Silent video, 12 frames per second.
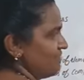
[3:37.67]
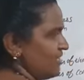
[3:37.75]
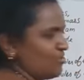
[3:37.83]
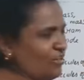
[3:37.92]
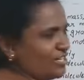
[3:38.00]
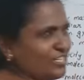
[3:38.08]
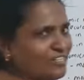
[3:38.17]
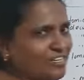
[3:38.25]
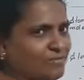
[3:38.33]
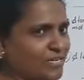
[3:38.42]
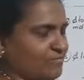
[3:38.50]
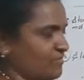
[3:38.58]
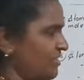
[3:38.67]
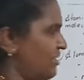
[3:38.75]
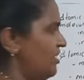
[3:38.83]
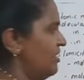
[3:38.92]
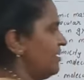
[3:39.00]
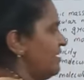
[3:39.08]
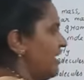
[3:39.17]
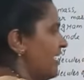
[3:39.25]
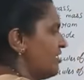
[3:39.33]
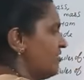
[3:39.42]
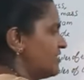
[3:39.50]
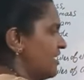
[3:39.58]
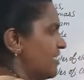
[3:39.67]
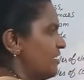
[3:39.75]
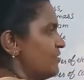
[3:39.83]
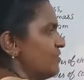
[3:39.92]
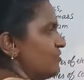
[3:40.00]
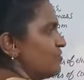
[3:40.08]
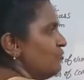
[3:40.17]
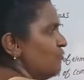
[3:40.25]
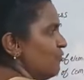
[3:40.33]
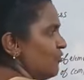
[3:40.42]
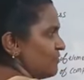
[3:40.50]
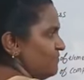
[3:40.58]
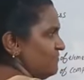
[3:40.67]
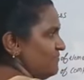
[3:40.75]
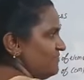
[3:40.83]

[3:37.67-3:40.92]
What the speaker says: but not equilibrium. Here I have taken 2 more.